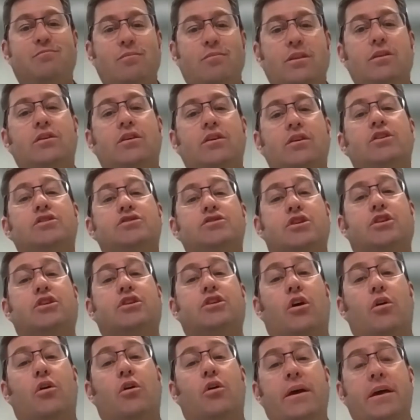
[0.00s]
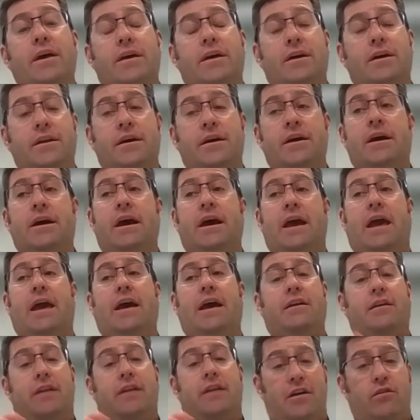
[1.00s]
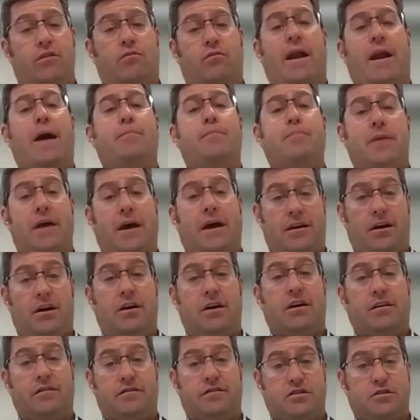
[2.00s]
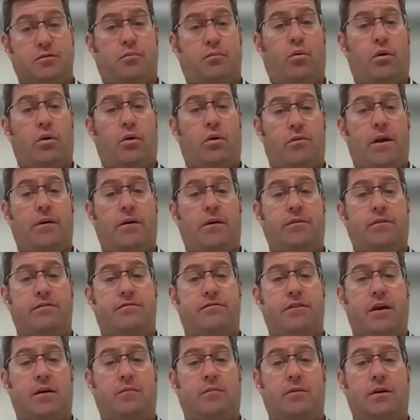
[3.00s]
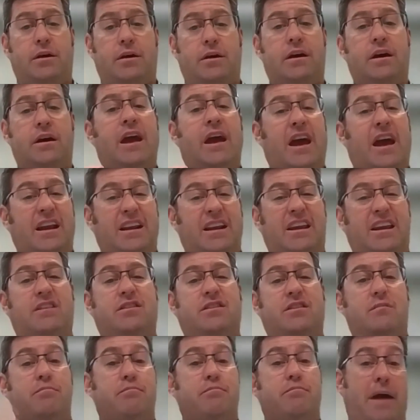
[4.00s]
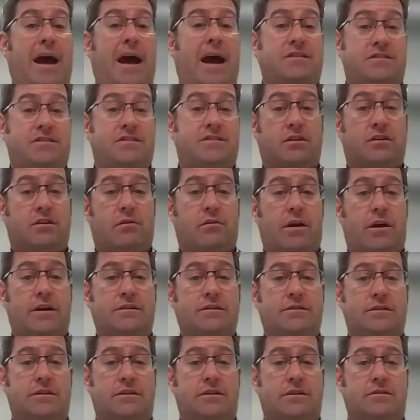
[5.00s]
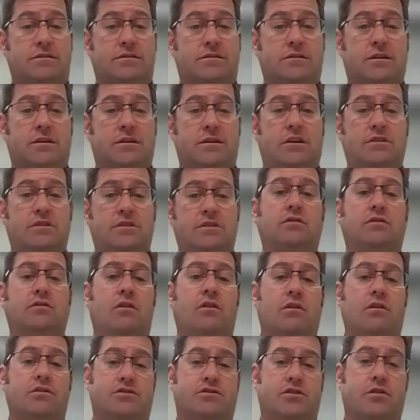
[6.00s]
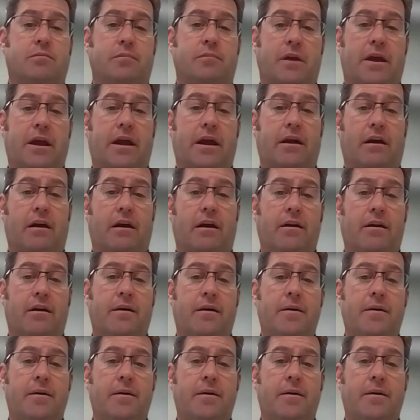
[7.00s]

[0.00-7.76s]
to go in and wrap that hug of support around the family and get them past the crisis to long-term care.